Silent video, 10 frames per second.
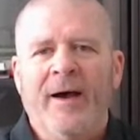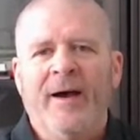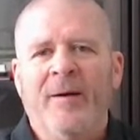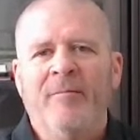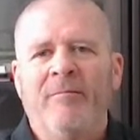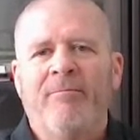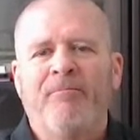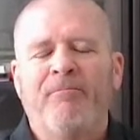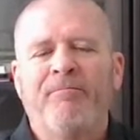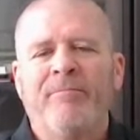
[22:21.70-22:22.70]
uh,
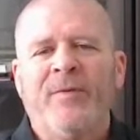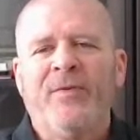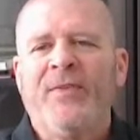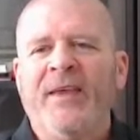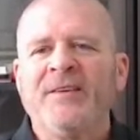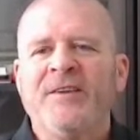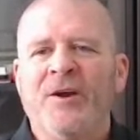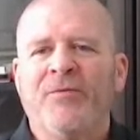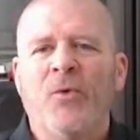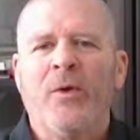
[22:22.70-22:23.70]
things
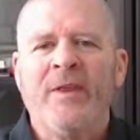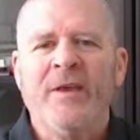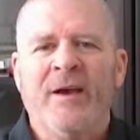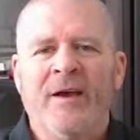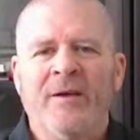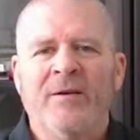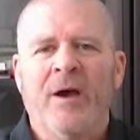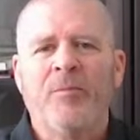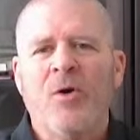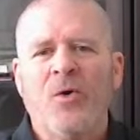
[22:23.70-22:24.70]
here for the
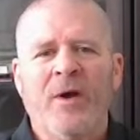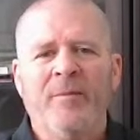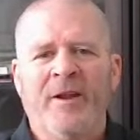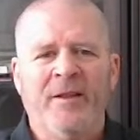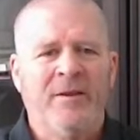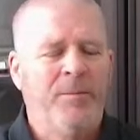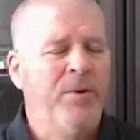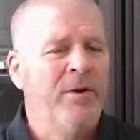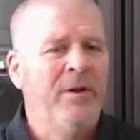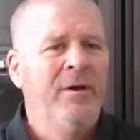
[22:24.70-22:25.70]
a program that to
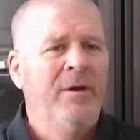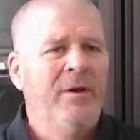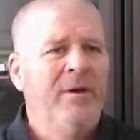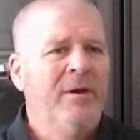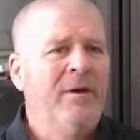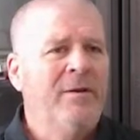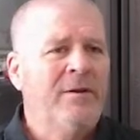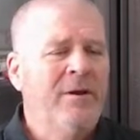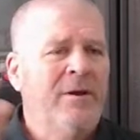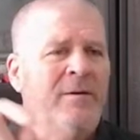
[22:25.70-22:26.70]
put
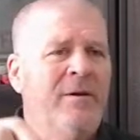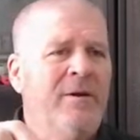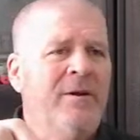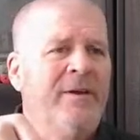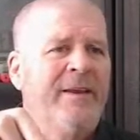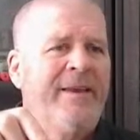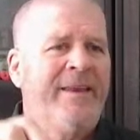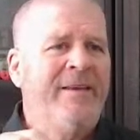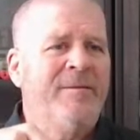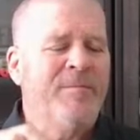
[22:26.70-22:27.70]
to
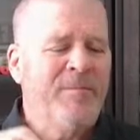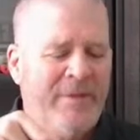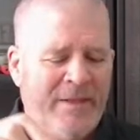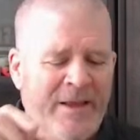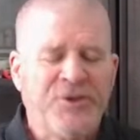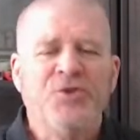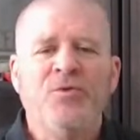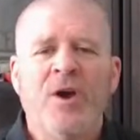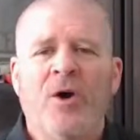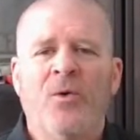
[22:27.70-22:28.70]
let
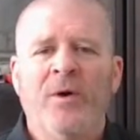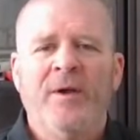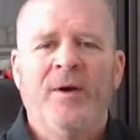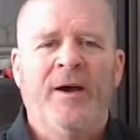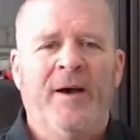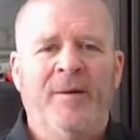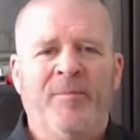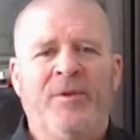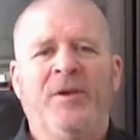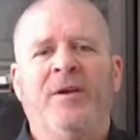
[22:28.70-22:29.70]
you know
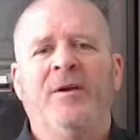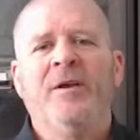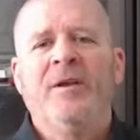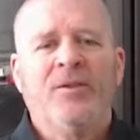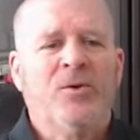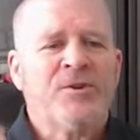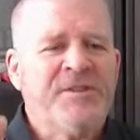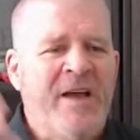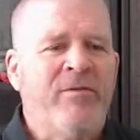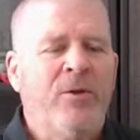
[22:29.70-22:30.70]
there's
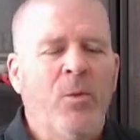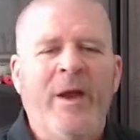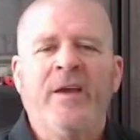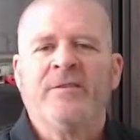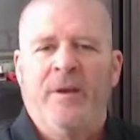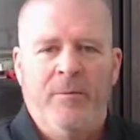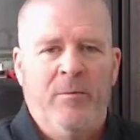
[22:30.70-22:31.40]
several ways.